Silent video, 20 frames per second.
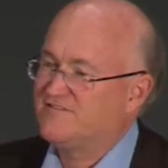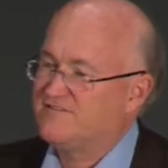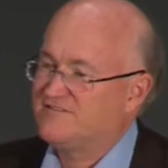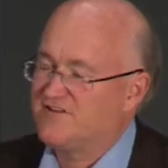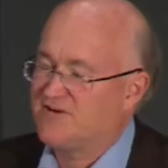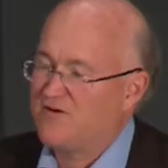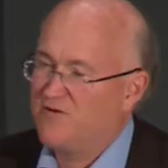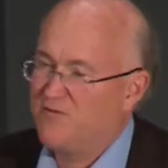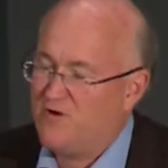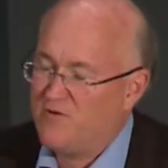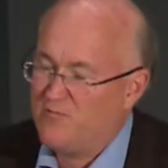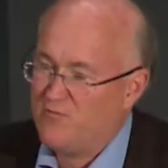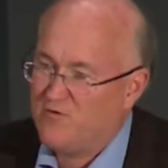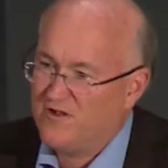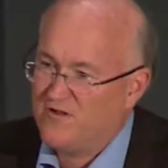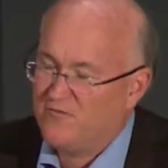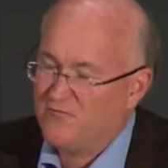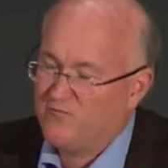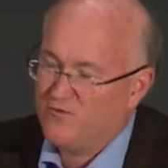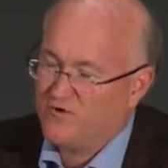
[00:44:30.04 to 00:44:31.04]
so
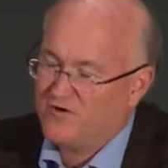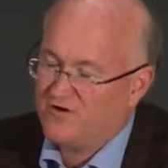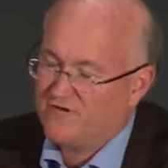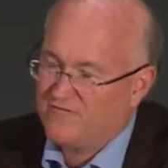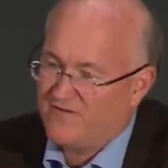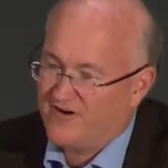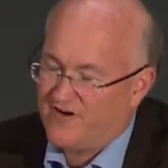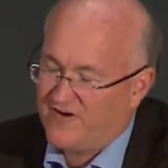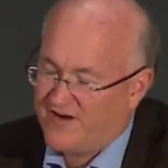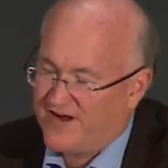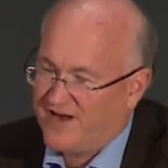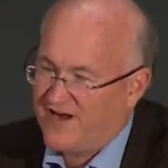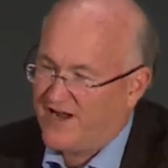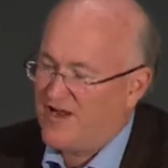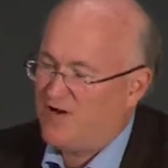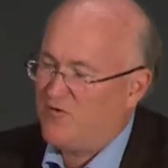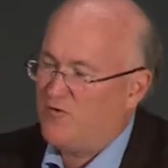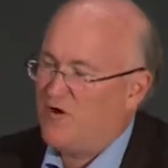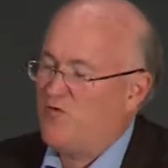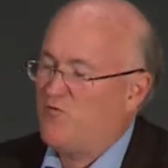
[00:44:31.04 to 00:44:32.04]
we're very
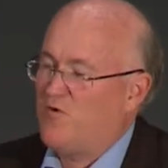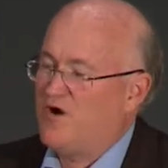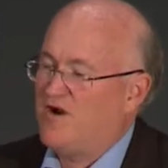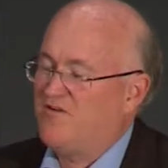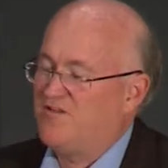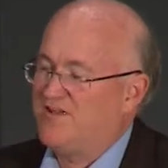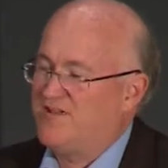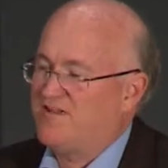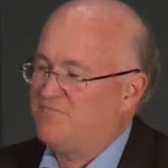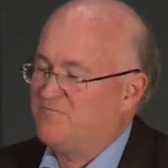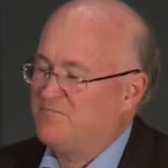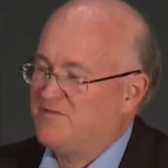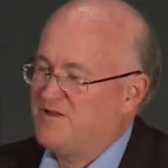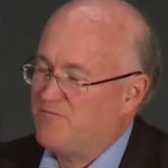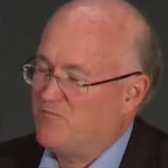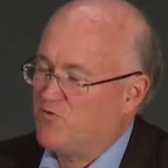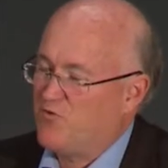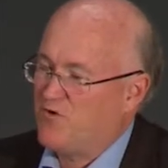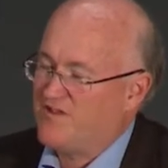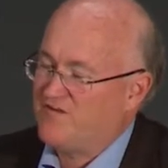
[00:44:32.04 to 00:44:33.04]
uh, aware that,
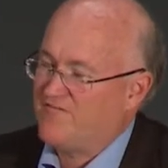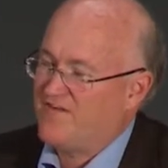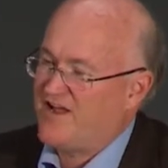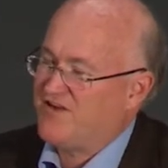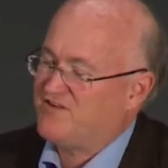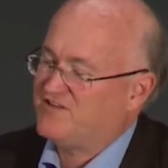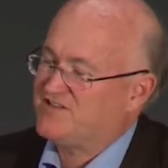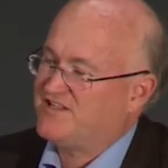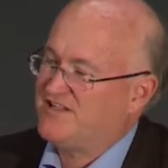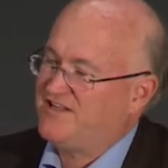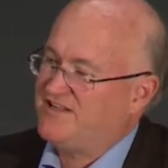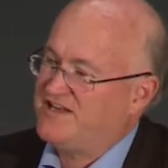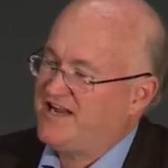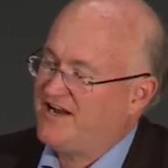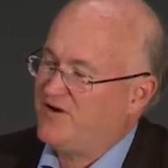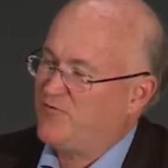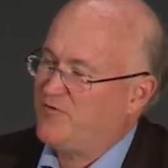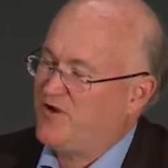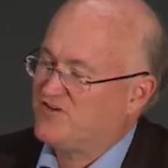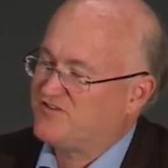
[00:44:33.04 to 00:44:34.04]
number one, the values in the
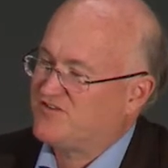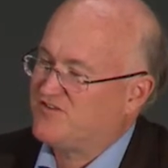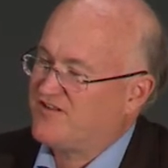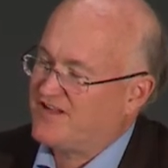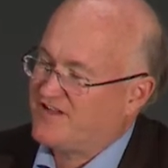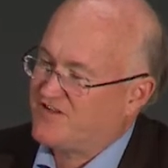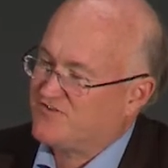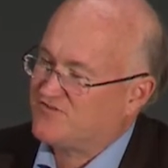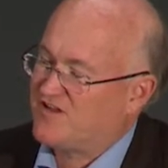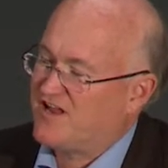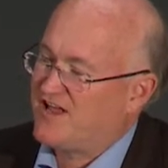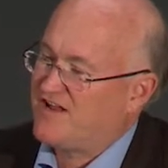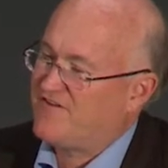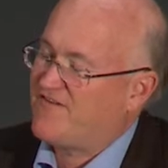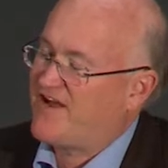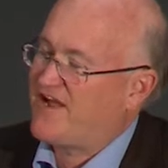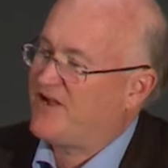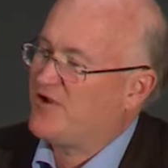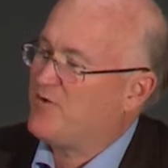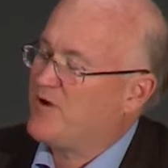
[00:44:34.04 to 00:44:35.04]
data. We also think there's a lot of
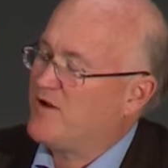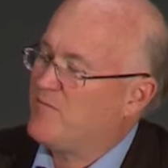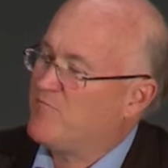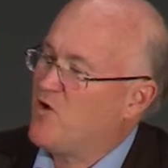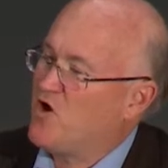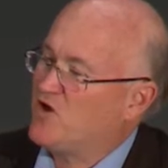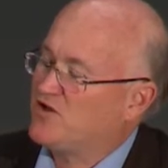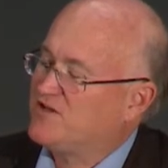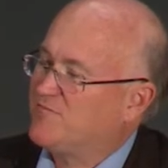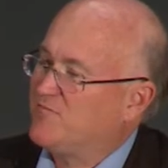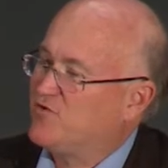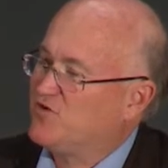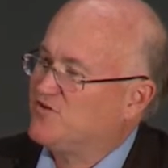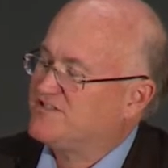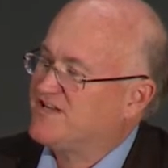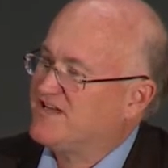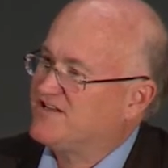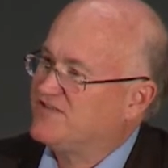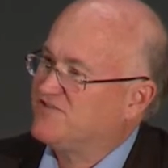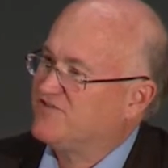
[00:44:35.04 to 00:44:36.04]
value in multiple
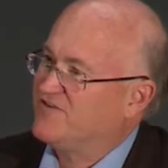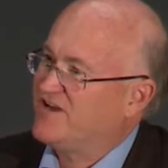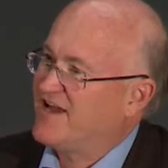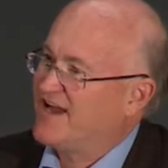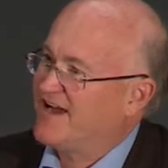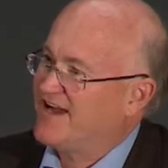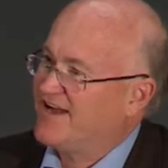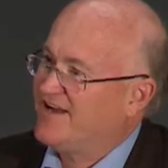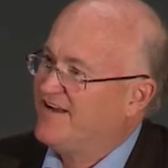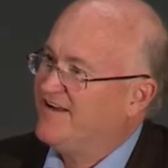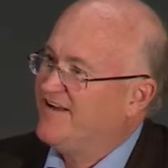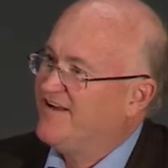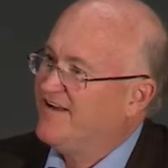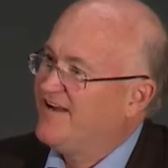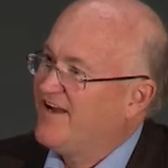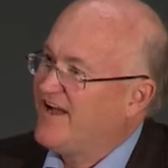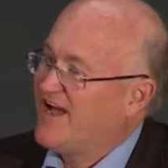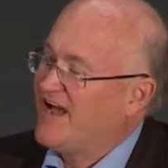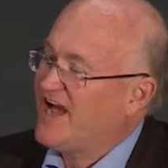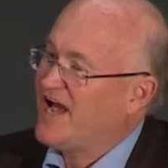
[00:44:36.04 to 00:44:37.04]
sensor data.
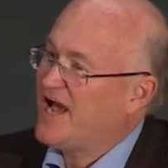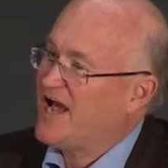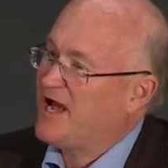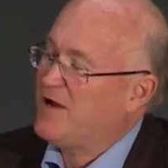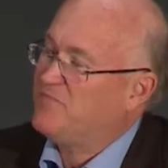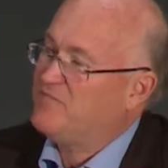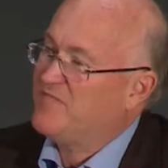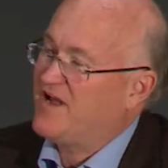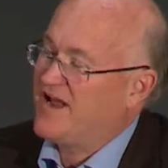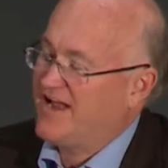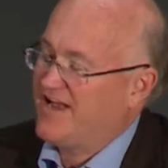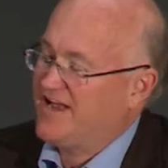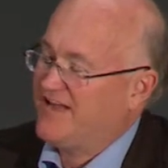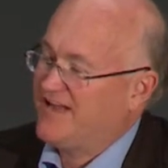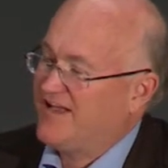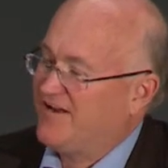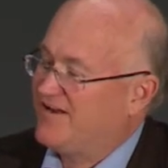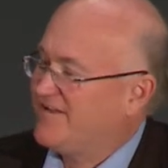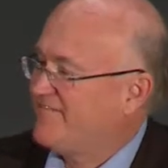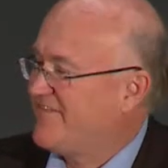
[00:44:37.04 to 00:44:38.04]
Um,
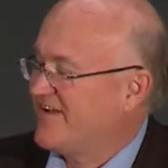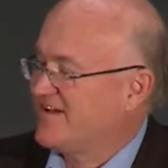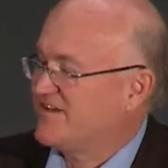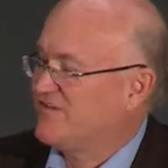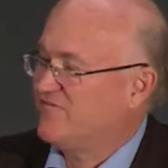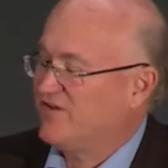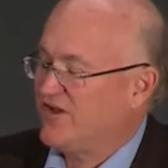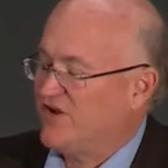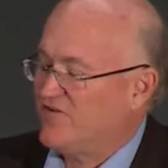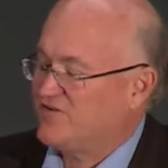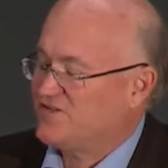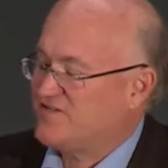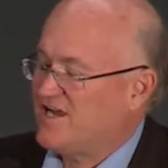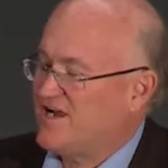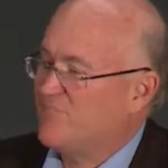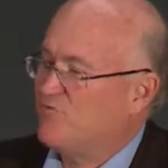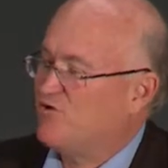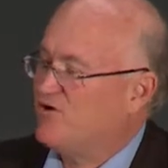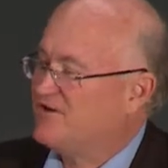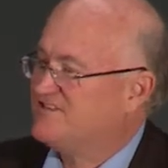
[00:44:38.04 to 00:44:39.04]
and that effectively over
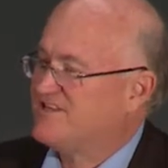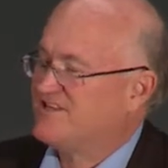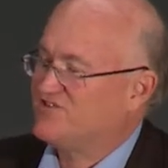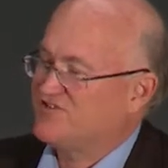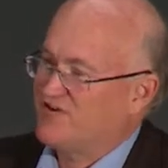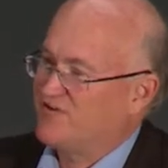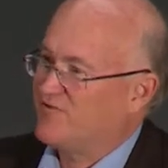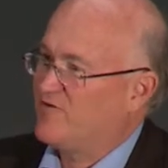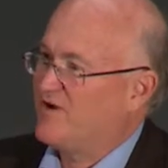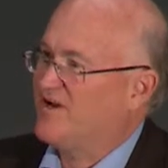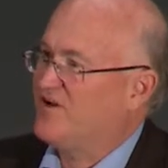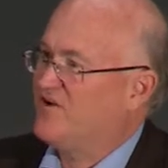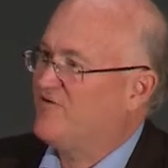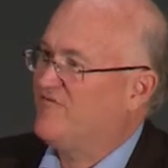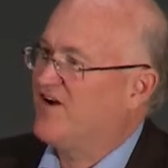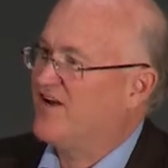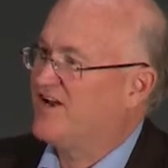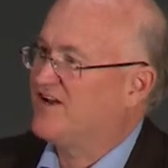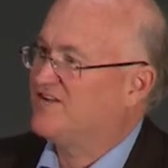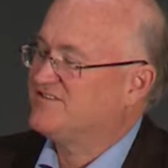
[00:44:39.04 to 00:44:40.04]
time will essentially create new
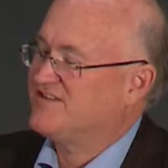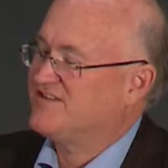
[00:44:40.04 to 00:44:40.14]
vital